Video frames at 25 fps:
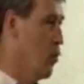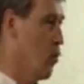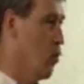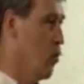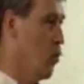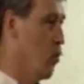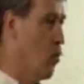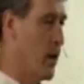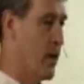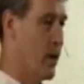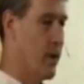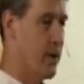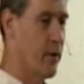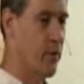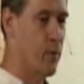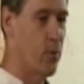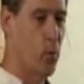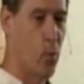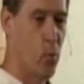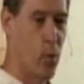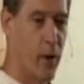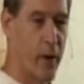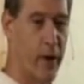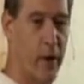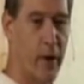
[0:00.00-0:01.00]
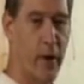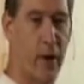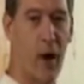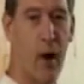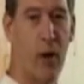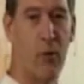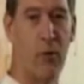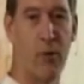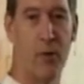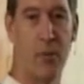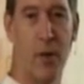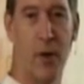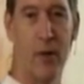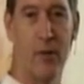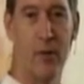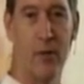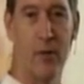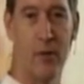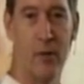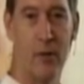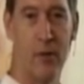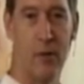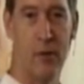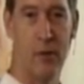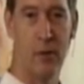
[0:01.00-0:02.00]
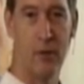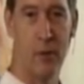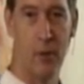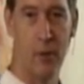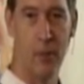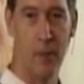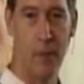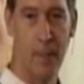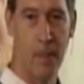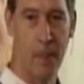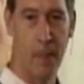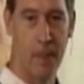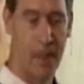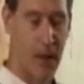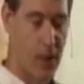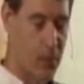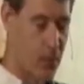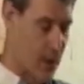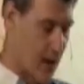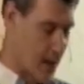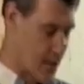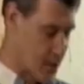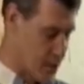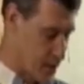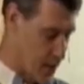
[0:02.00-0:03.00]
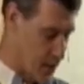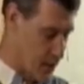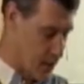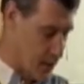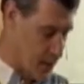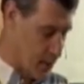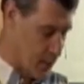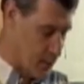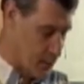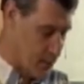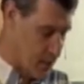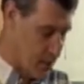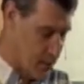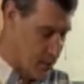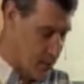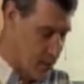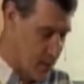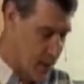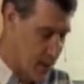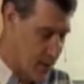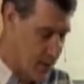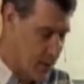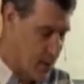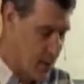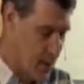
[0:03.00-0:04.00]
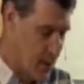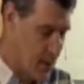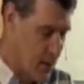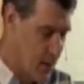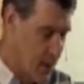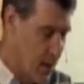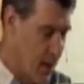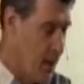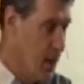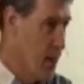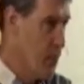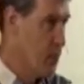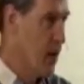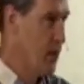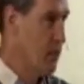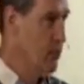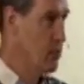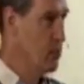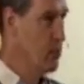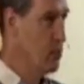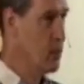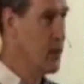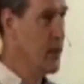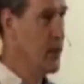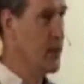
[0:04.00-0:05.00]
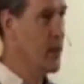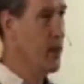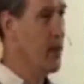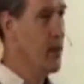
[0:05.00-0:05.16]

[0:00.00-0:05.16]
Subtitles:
where did our responses to rationality and reason. And I think probably